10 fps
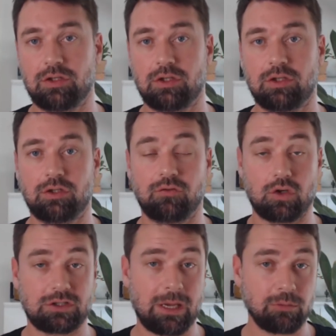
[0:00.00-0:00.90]
for
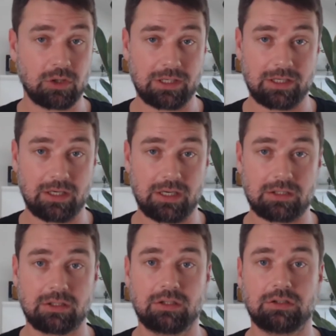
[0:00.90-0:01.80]
Samsung Internet
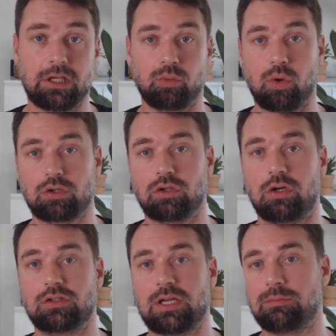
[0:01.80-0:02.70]
that works on
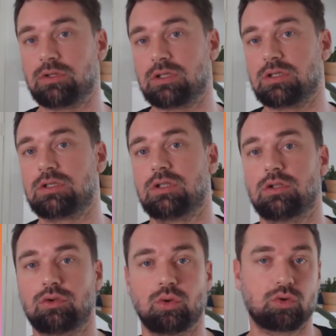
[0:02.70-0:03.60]
Samsung's
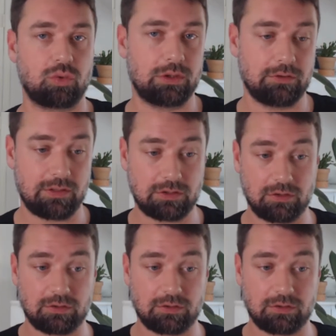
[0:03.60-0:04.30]
dual screen devices.